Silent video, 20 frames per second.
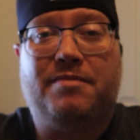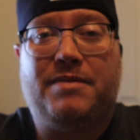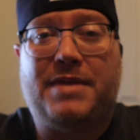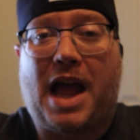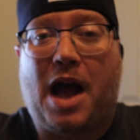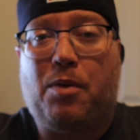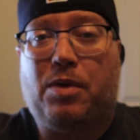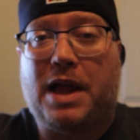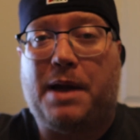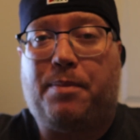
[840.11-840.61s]

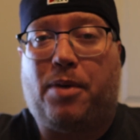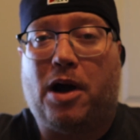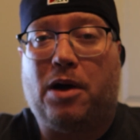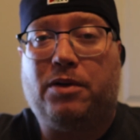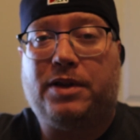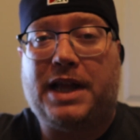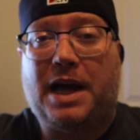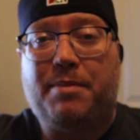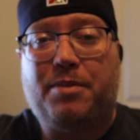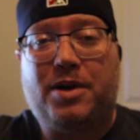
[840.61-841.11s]
Now, will I
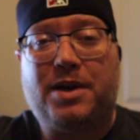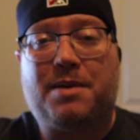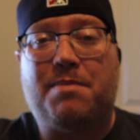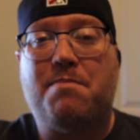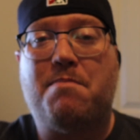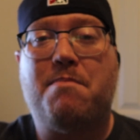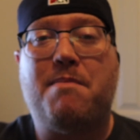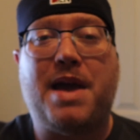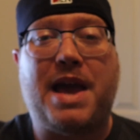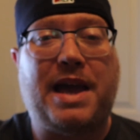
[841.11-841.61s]
part with that
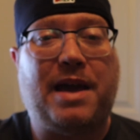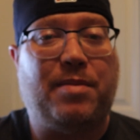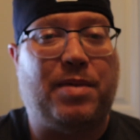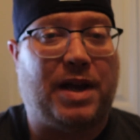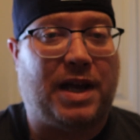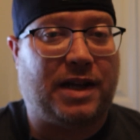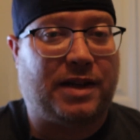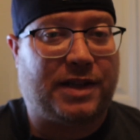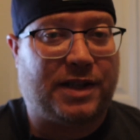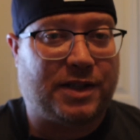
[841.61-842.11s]
book?
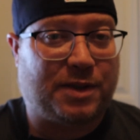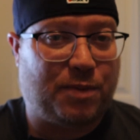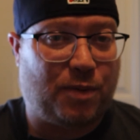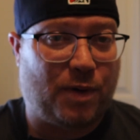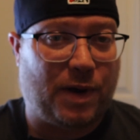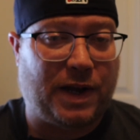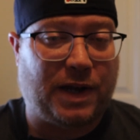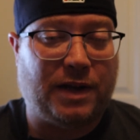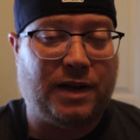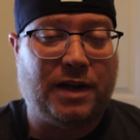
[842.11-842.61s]
Maybe at this
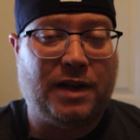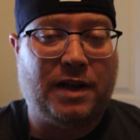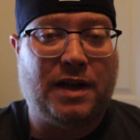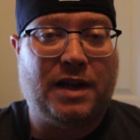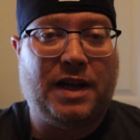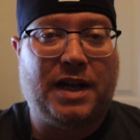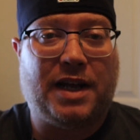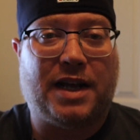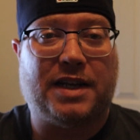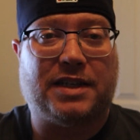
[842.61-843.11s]
point,
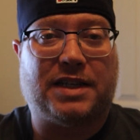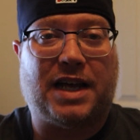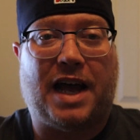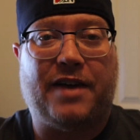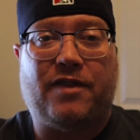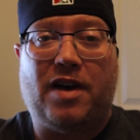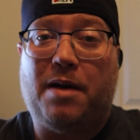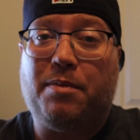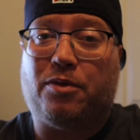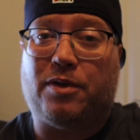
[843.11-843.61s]
because
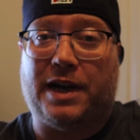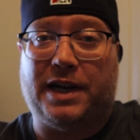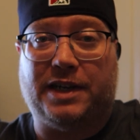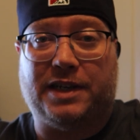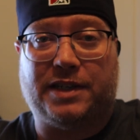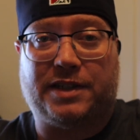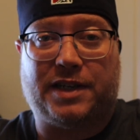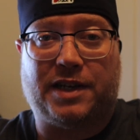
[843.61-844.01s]
I've upgraded